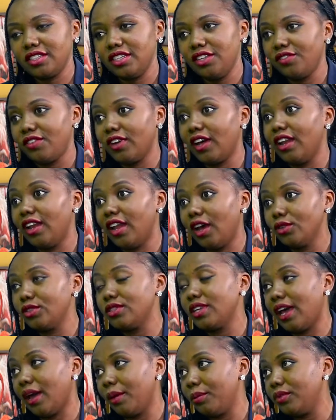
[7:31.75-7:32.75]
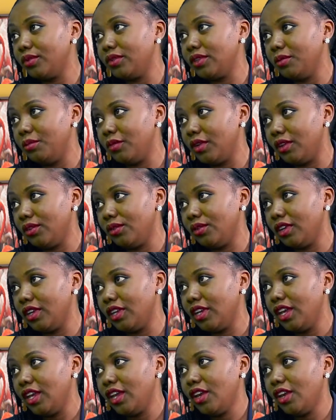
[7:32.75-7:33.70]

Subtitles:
if allowed to happen in Benue,